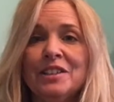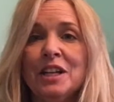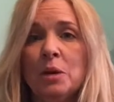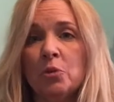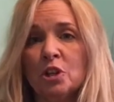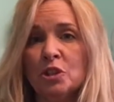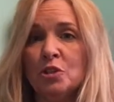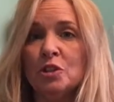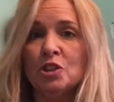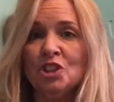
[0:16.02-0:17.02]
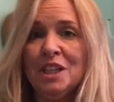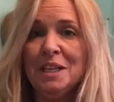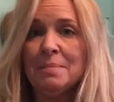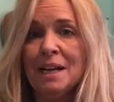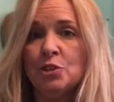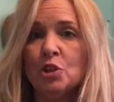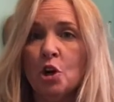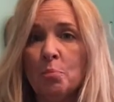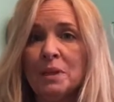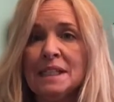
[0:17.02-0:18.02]
today we're going to do the G major
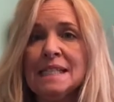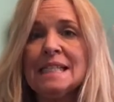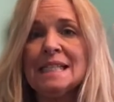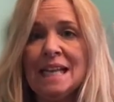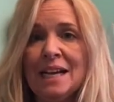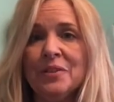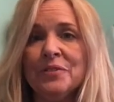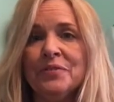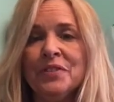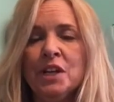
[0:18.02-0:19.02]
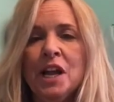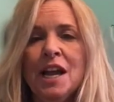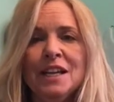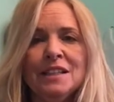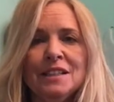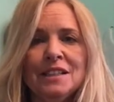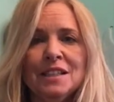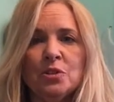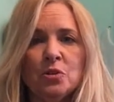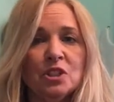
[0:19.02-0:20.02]
open scale. It's
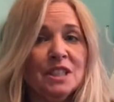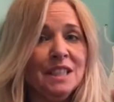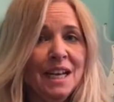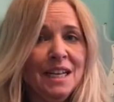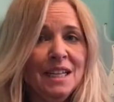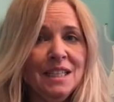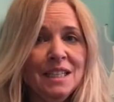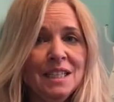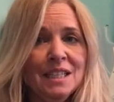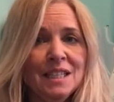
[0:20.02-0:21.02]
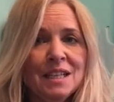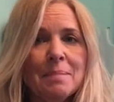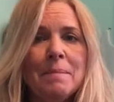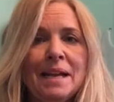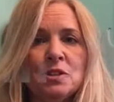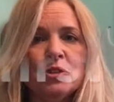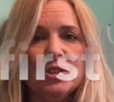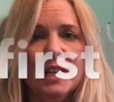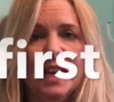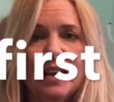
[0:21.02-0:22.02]
your second major
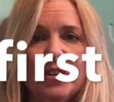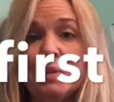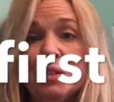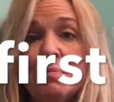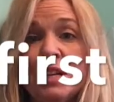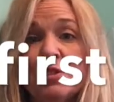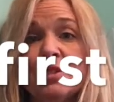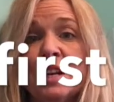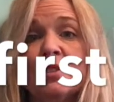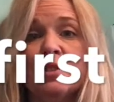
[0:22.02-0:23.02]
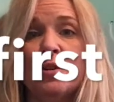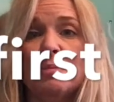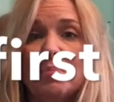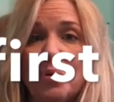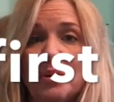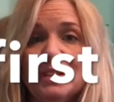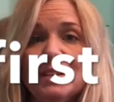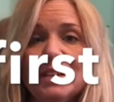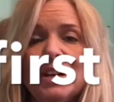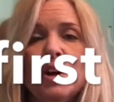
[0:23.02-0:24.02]
scale. The major scales are
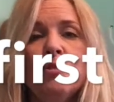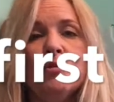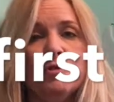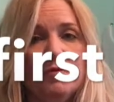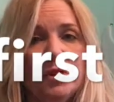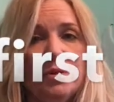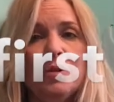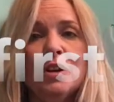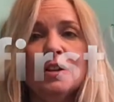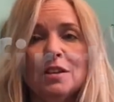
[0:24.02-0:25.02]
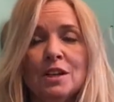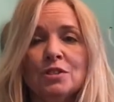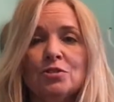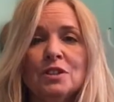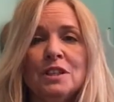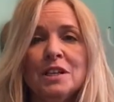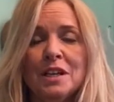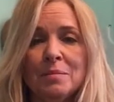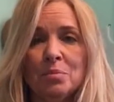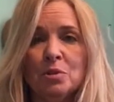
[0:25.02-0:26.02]
important for folk, country,
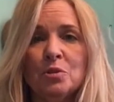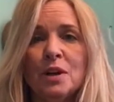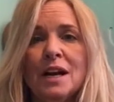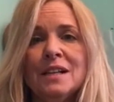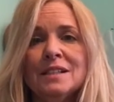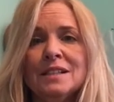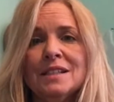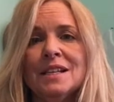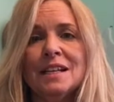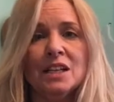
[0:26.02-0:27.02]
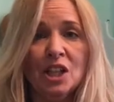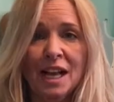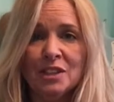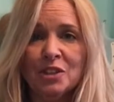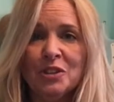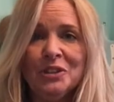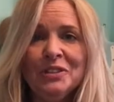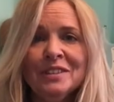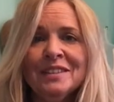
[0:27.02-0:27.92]
and bluegrass, classical,